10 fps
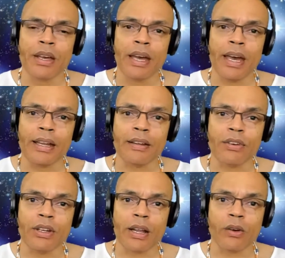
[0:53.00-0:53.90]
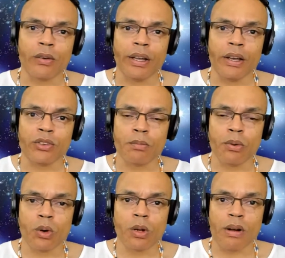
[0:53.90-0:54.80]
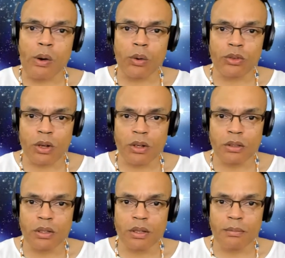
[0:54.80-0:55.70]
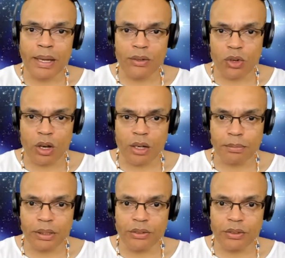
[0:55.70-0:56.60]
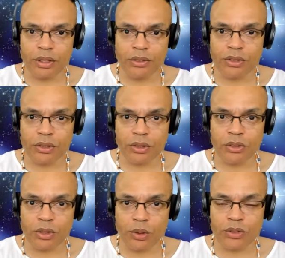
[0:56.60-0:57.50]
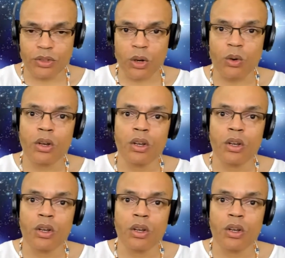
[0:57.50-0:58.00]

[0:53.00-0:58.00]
And if you're not already a supporter of ours on Patreon, please consider doing so.